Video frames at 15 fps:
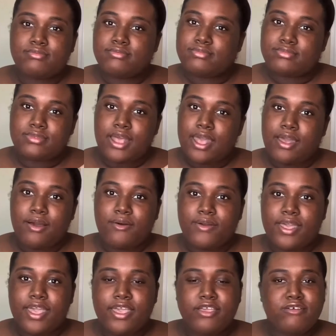that. Okay,
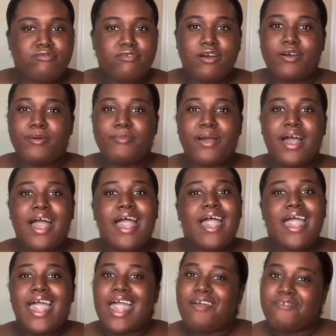you worrying about
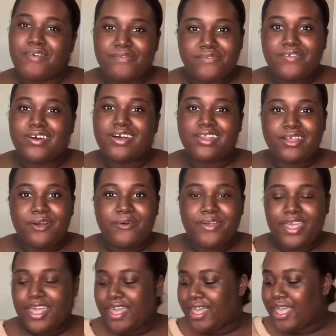having fun.
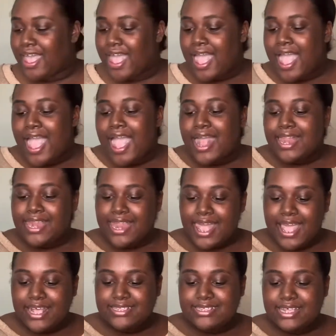Okay,
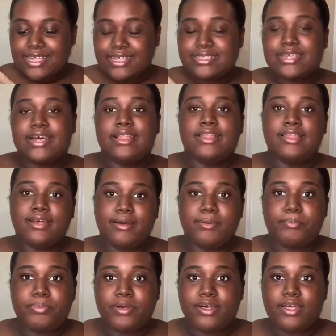next is
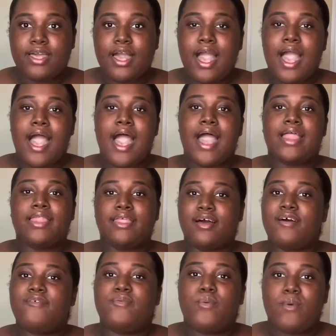lookbook. I love
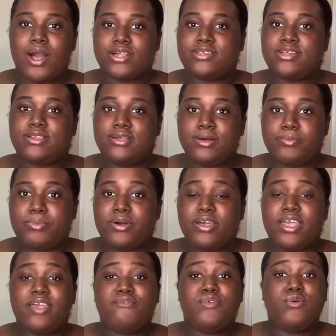watching lookbook.
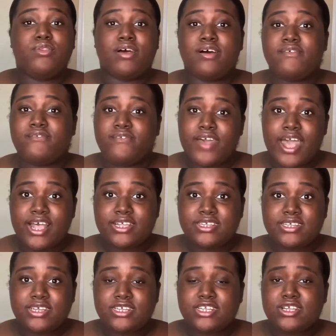If you love fashion,
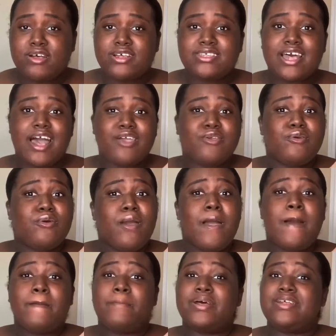show us how you
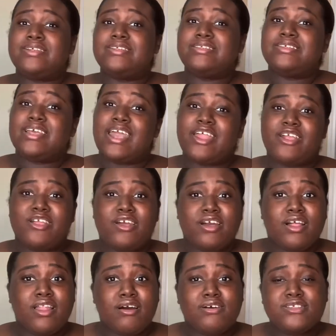put together your
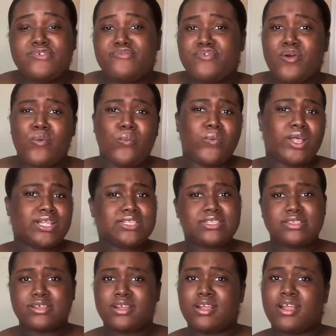clothes from
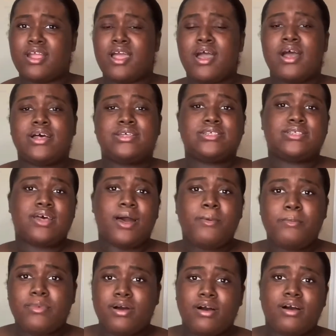winter,
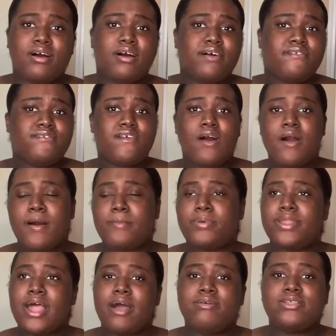summer, fall, but
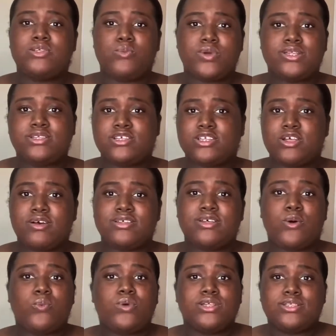now it's winter. Show us a
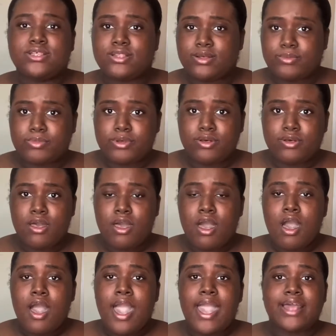winter lookbook,
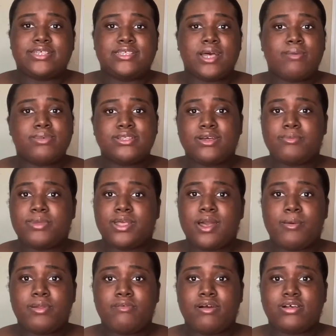and summer's gonna be coming
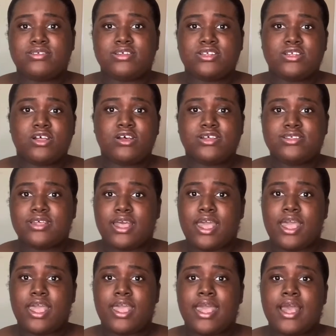around, so show us
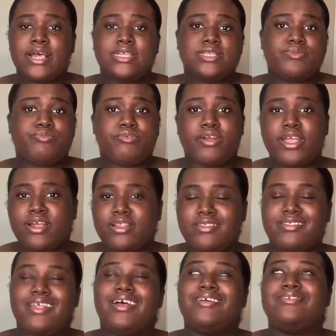a spring,
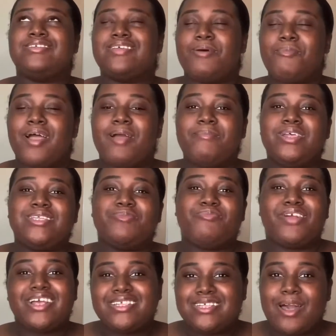not summer, I mean
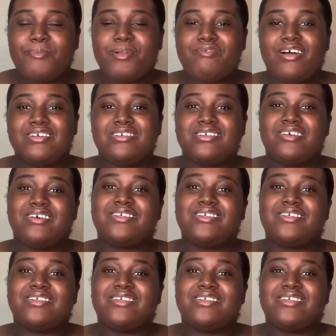spring's coming around, so show us a